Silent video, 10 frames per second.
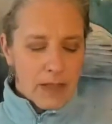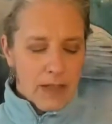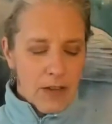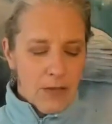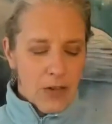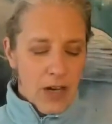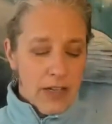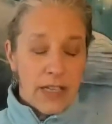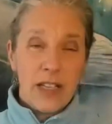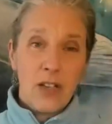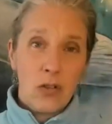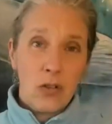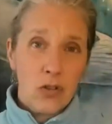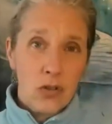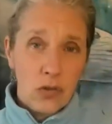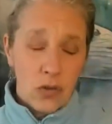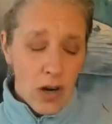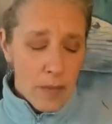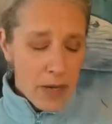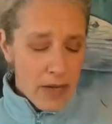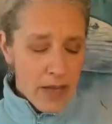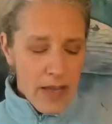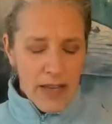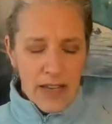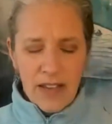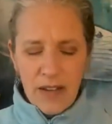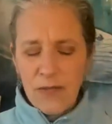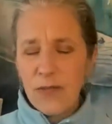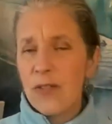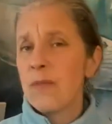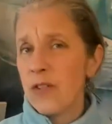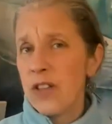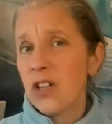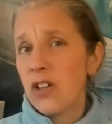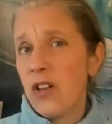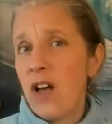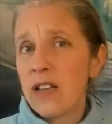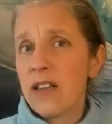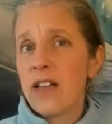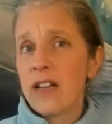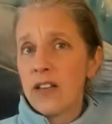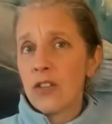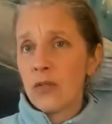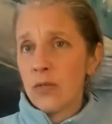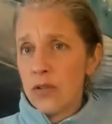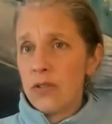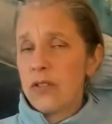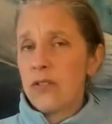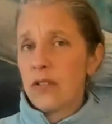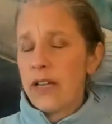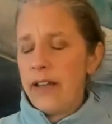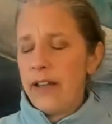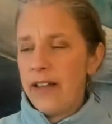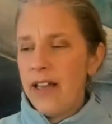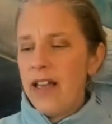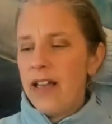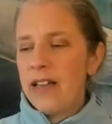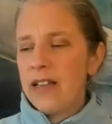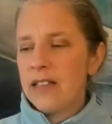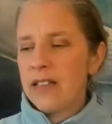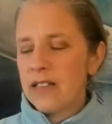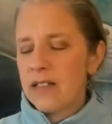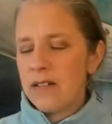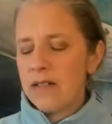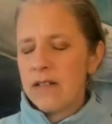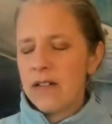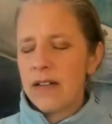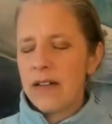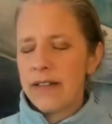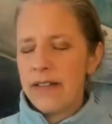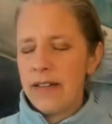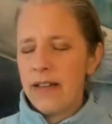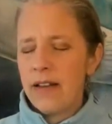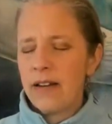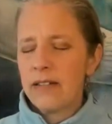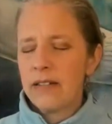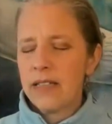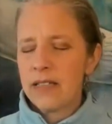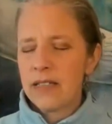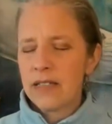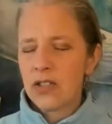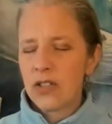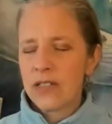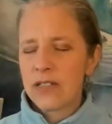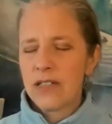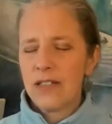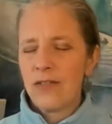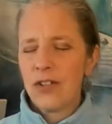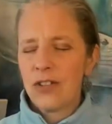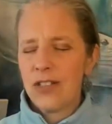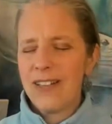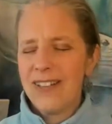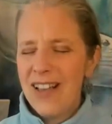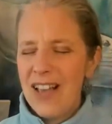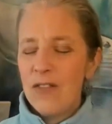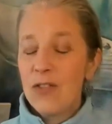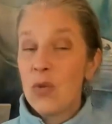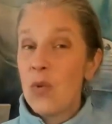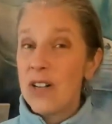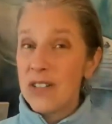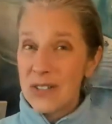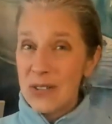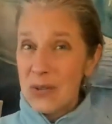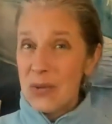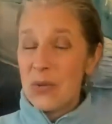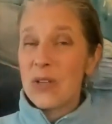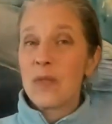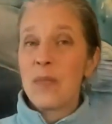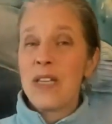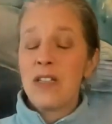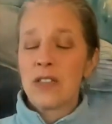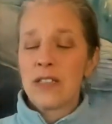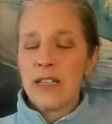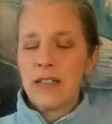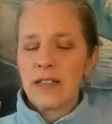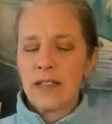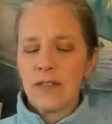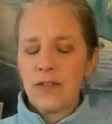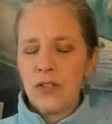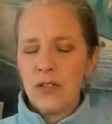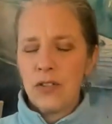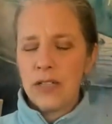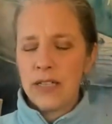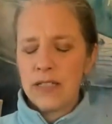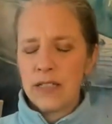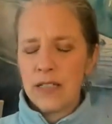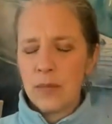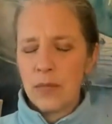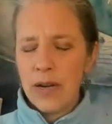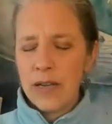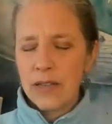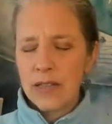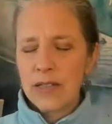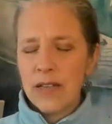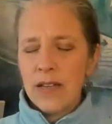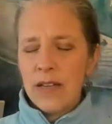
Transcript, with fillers: kind of unhealed trauma. I'm feeling a lot of that at the root, okay? And so again, let's just, if you want to with me, just take a few nice deep breaths